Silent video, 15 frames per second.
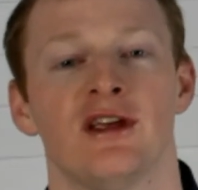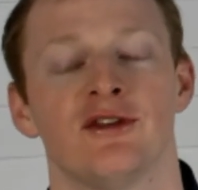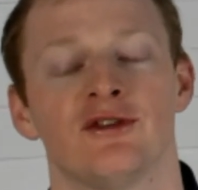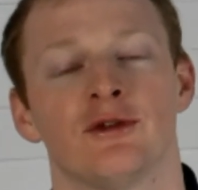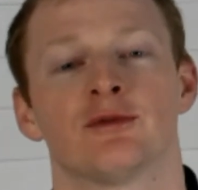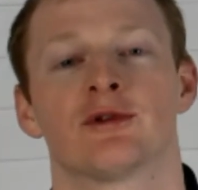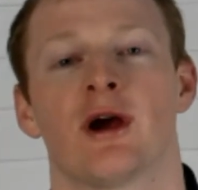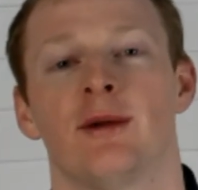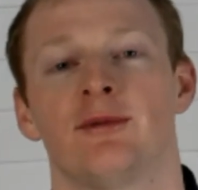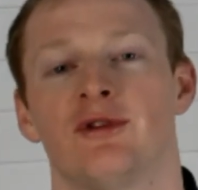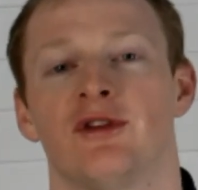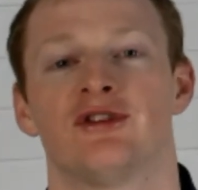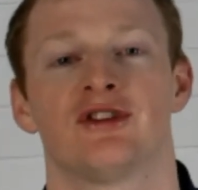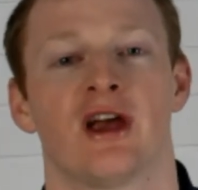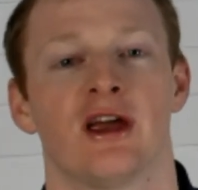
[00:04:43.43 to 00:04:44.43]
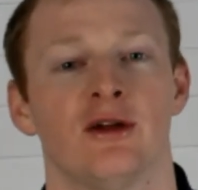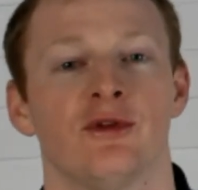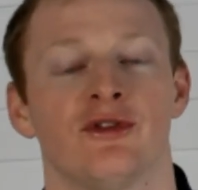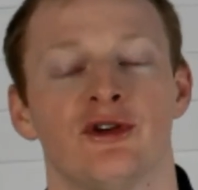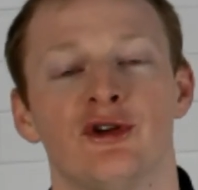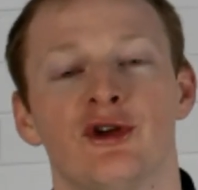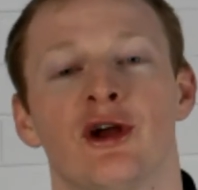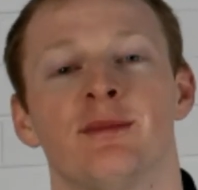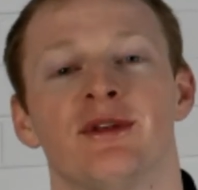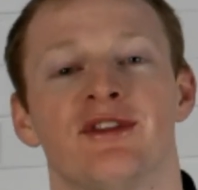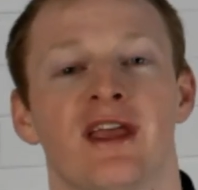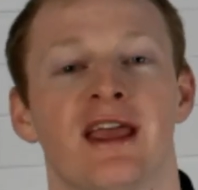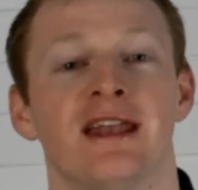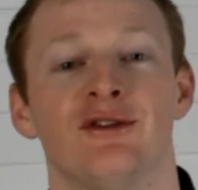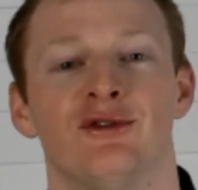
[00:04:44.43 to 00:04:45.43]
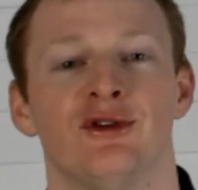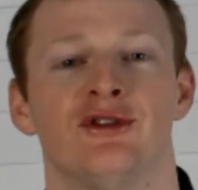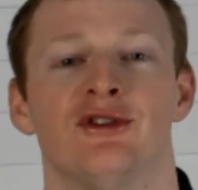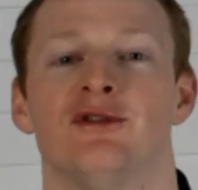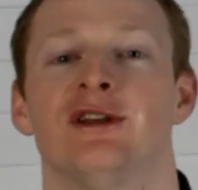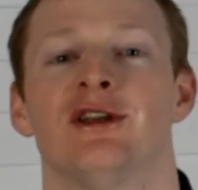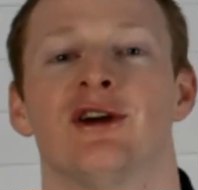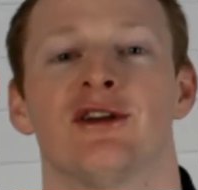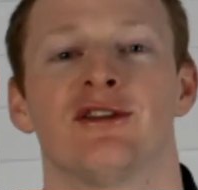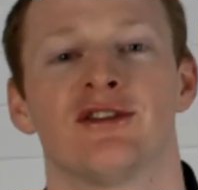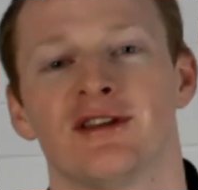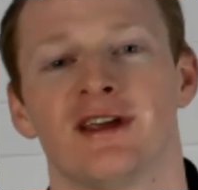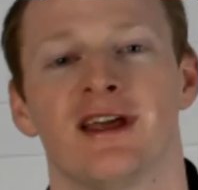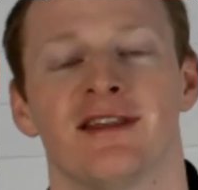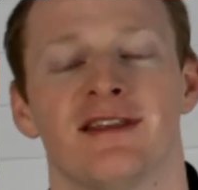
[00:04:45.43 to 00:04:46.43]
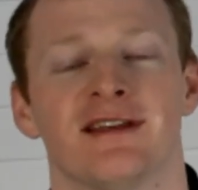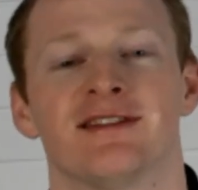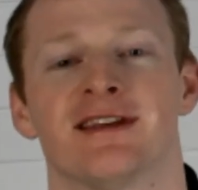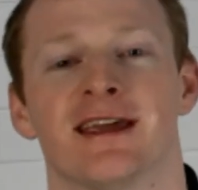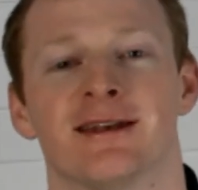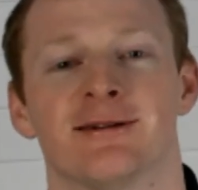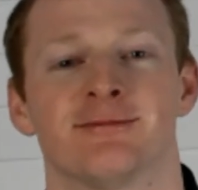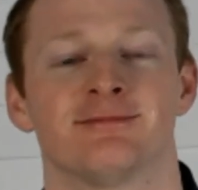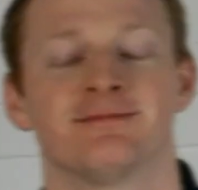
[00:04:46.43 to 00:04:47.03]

Subscribe to the channel so you don't miss any future videos. Thanks again.